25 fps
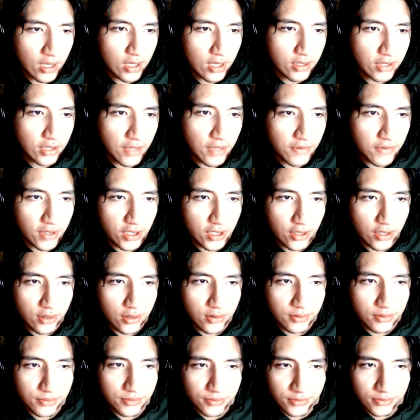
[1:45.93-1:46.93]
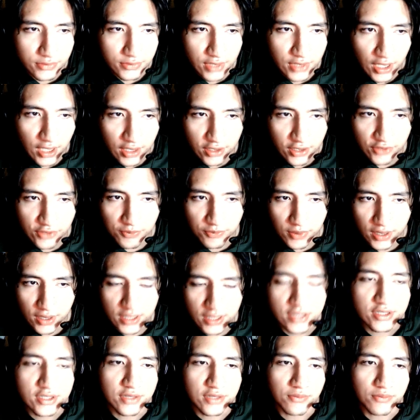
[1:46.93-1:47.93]
The video then
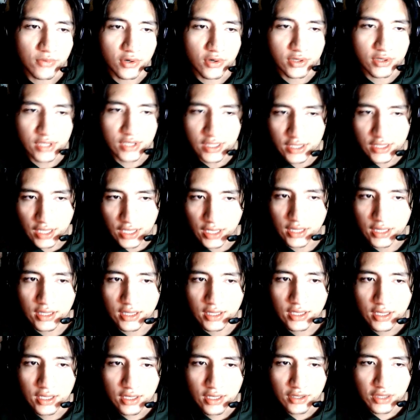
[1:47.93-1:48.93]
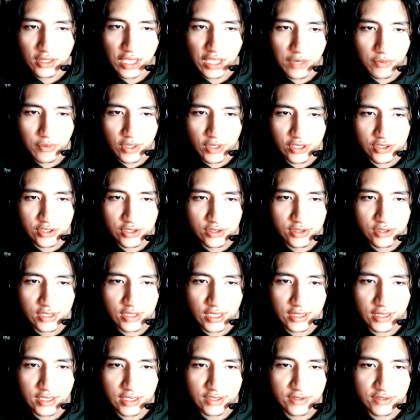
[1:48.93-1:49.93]
explains in more detail the equations
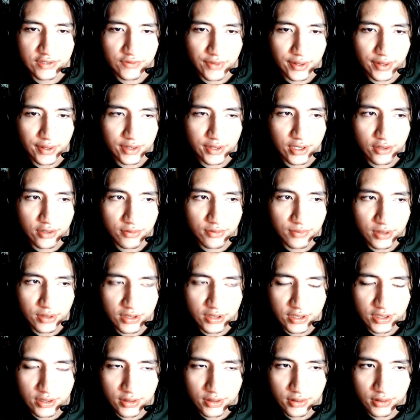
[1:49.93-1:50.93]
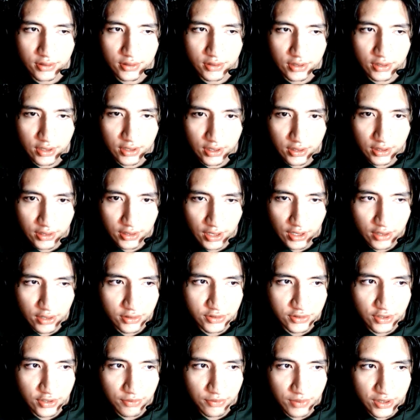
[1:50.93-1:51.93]
that describe the
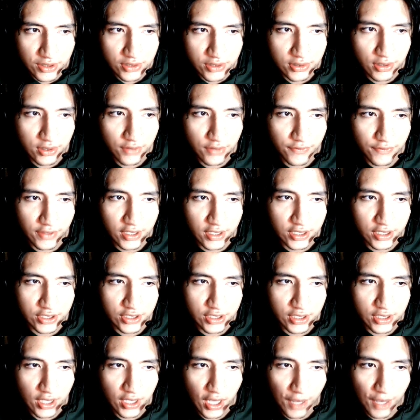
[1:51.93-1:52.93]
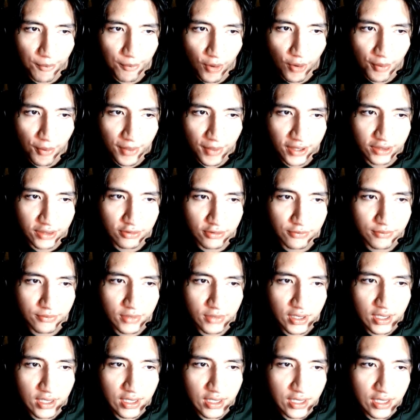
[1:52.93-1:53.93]
conservation of energy and momentum
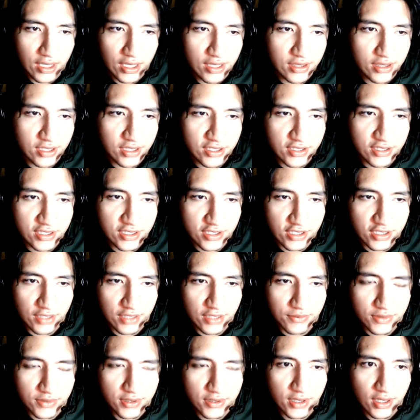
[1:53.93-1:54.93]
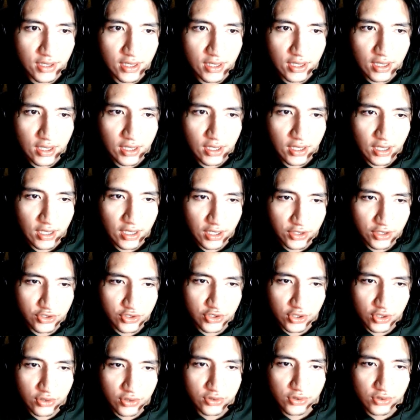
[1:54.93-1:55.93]
in these systems. It
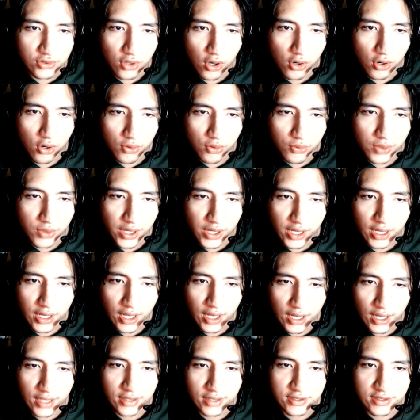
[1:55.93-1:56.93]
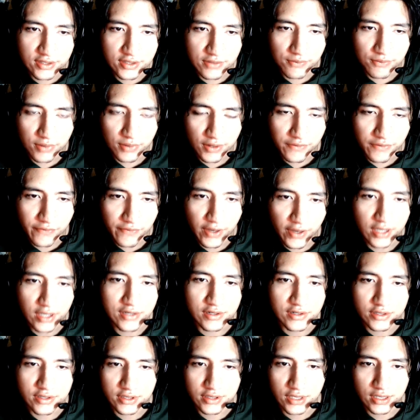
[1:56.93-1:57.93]
shows how we can simplify
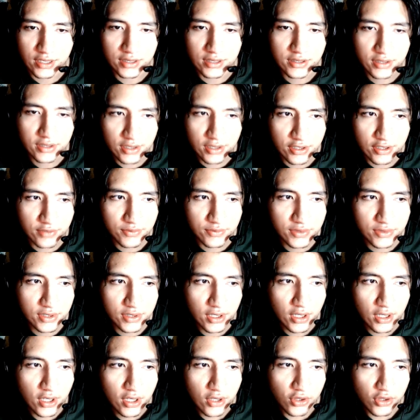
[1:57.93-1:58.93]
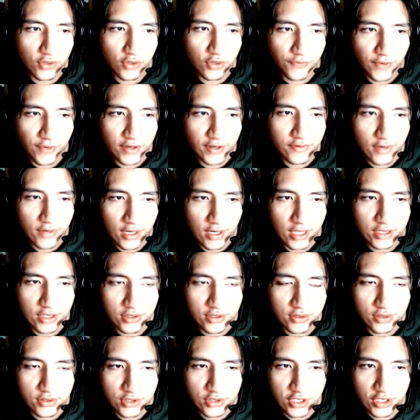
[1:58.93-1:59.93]
certain terms to find
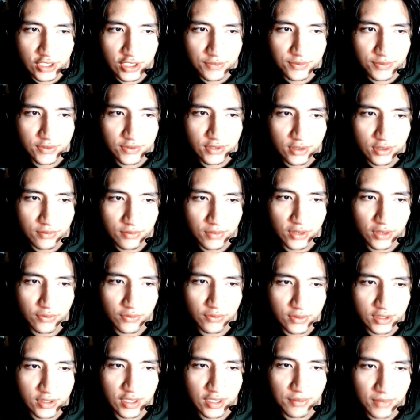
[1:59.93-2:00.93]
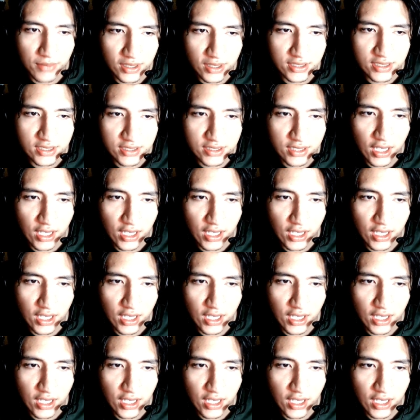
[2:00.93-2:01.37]
relationships between the masses